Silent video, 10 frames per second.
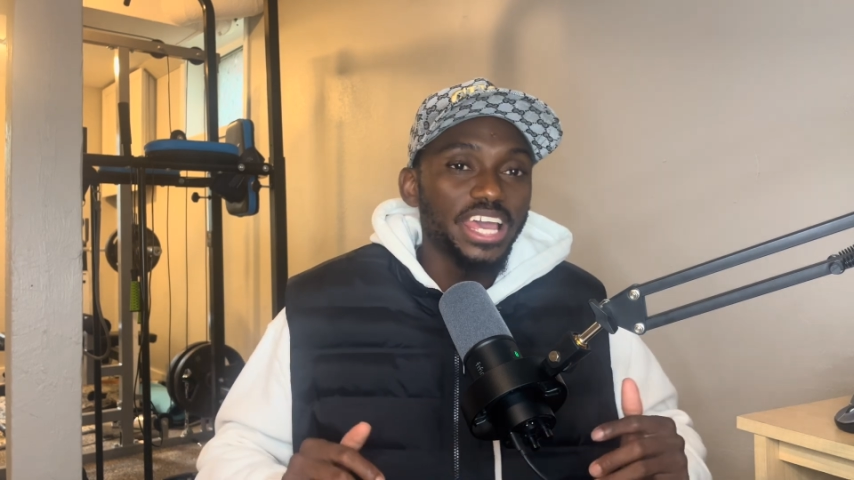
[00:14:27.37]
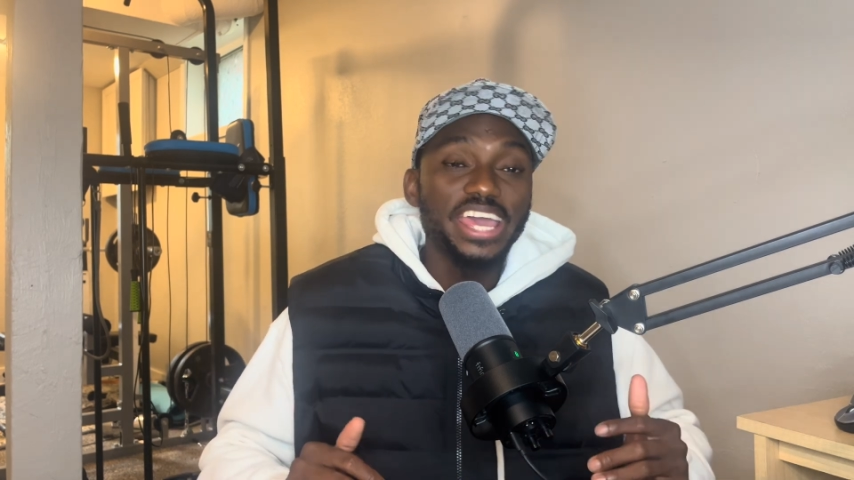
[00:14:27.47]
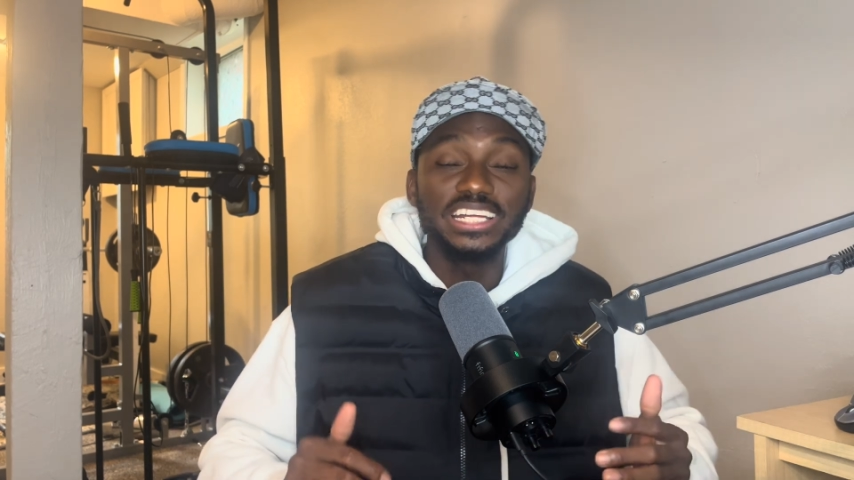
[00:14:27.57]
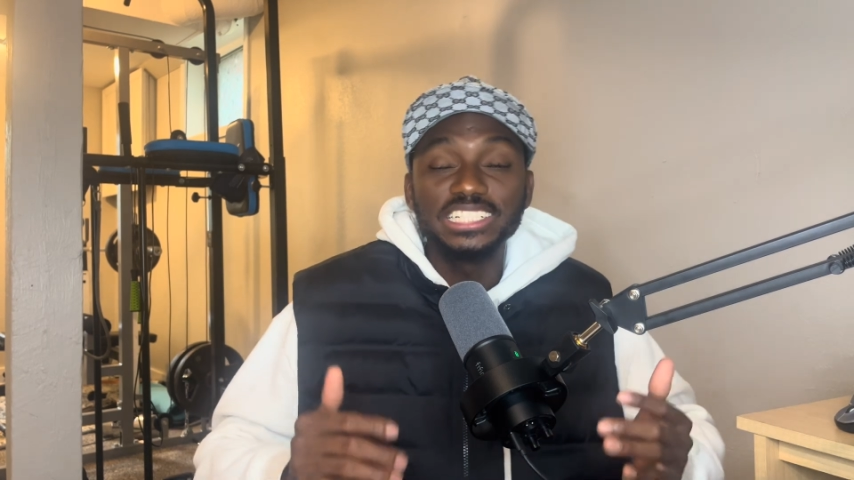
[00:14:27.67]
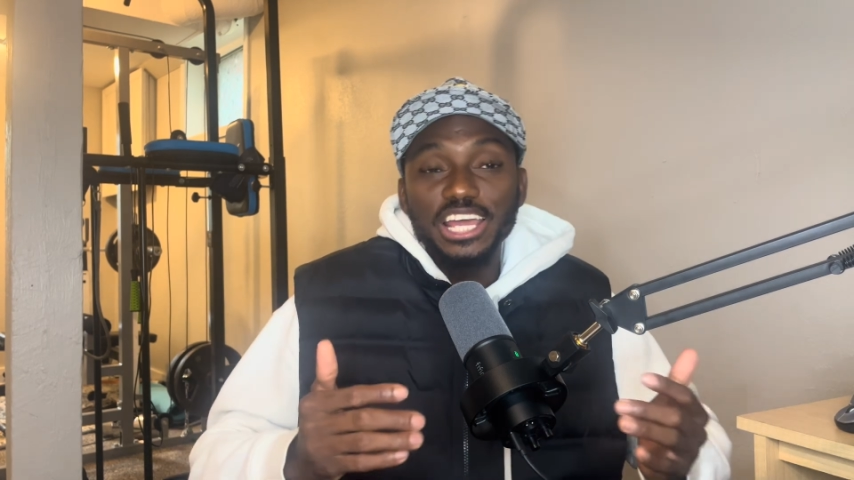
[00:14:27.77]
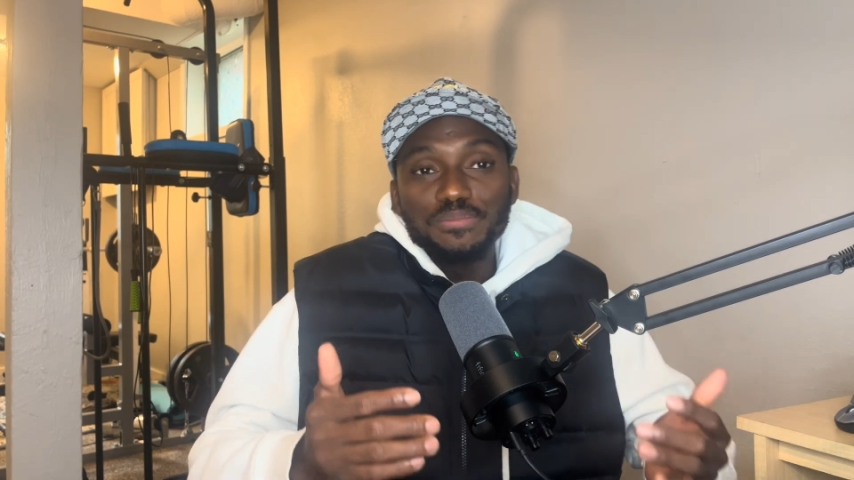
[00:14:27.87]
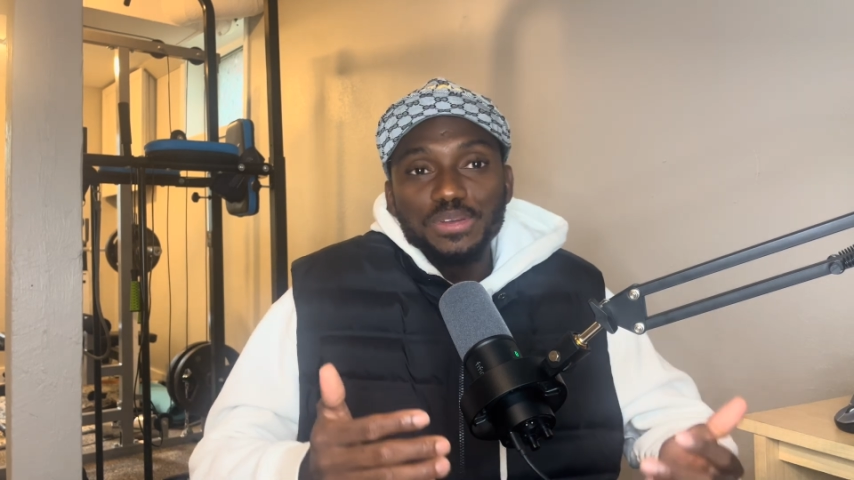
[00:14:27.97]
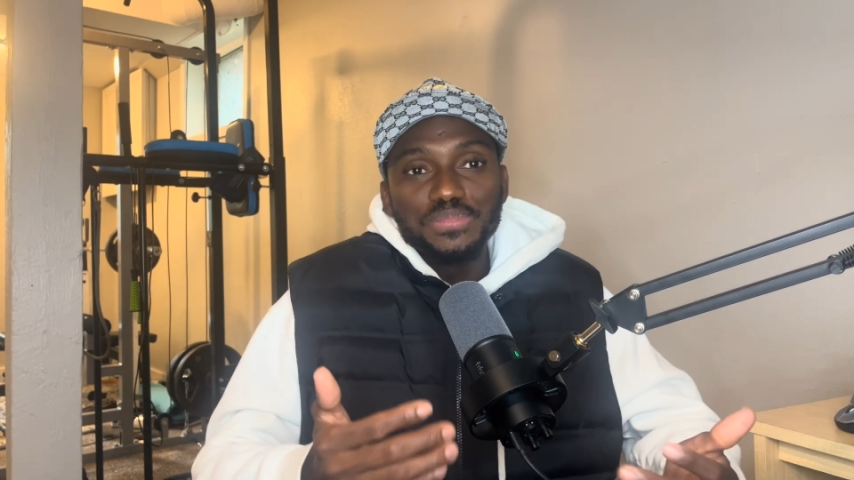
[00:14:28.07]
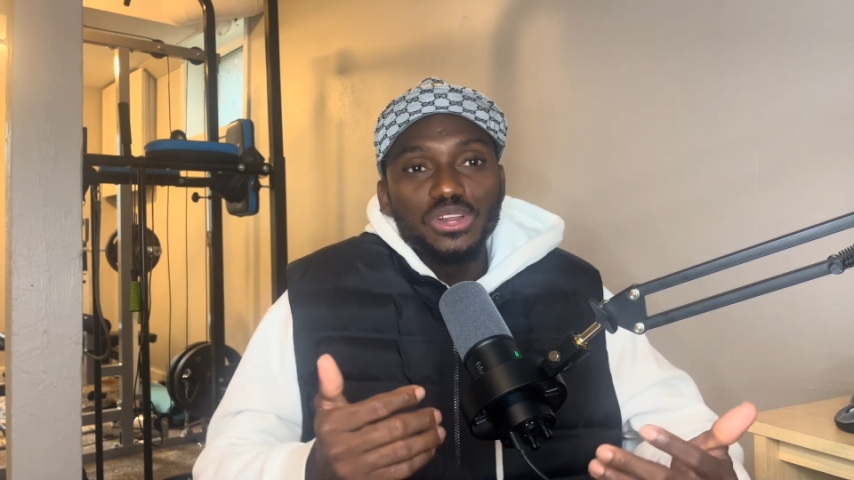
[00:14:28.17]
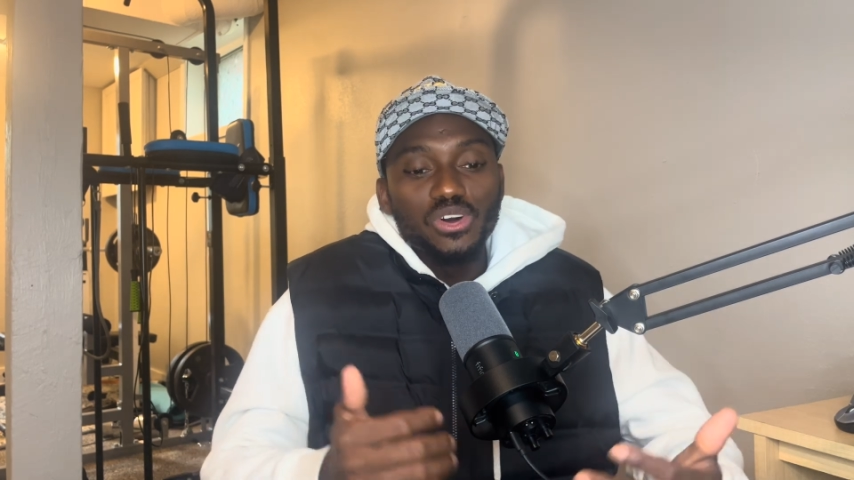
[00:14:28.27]
Hey, tell
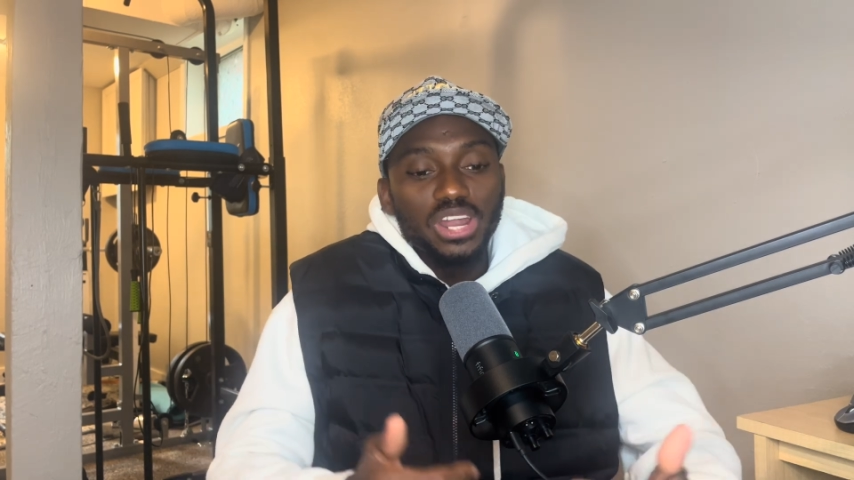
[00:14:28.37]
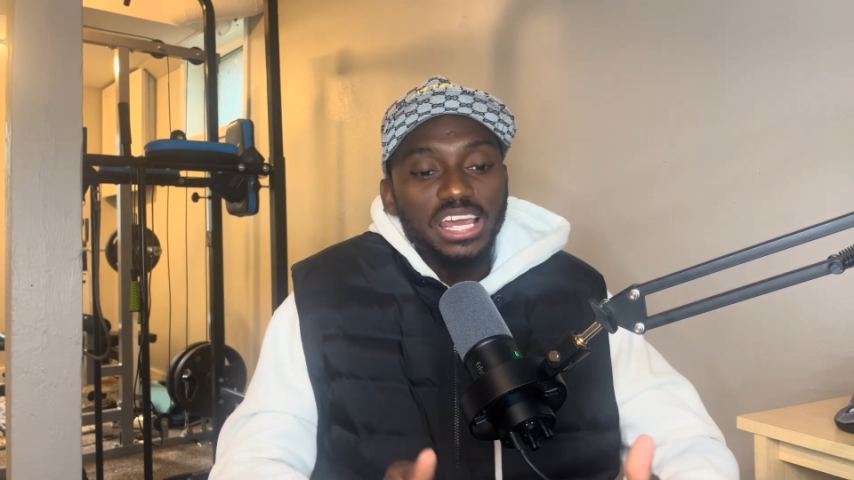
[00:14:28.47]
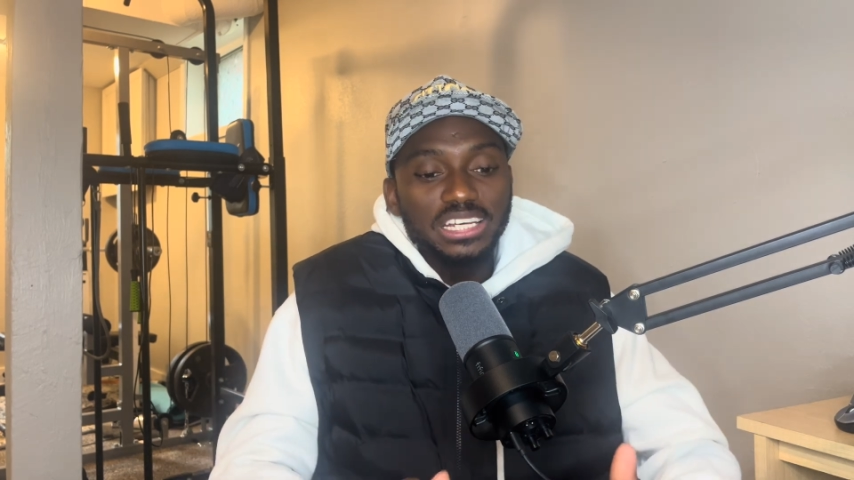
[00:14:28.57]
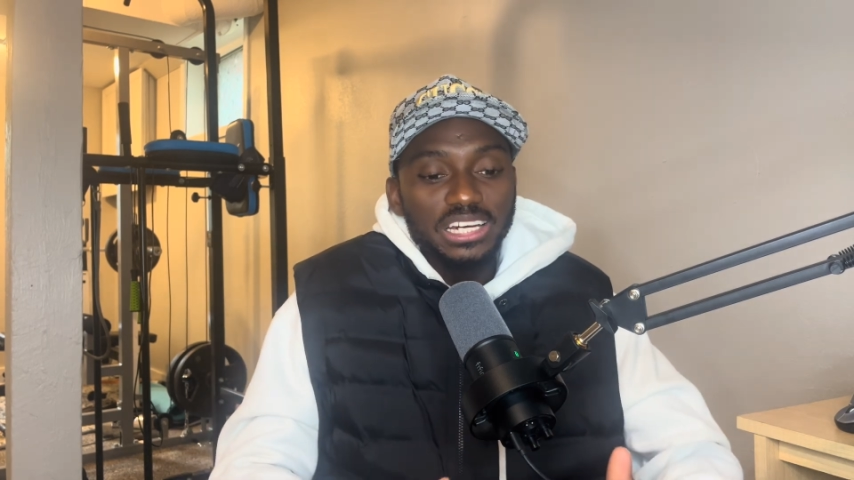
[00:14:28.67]
me below, like